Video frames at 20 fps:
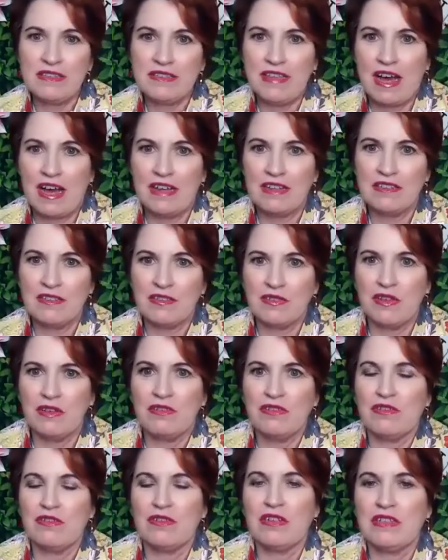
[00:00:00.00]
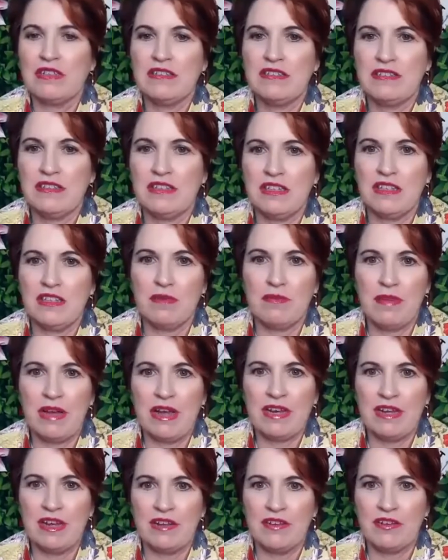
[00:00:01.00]
that? So those who are listening that
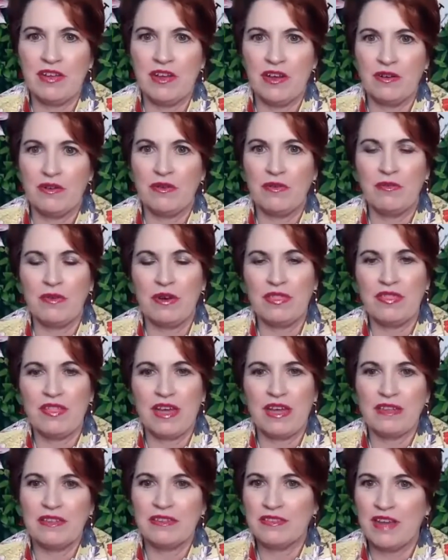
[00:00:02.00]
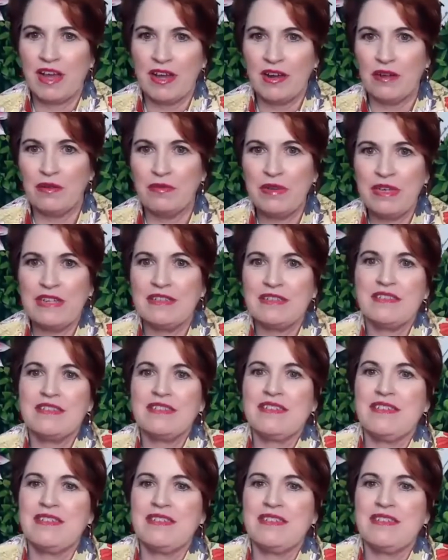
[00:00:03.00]
might not know what that title means.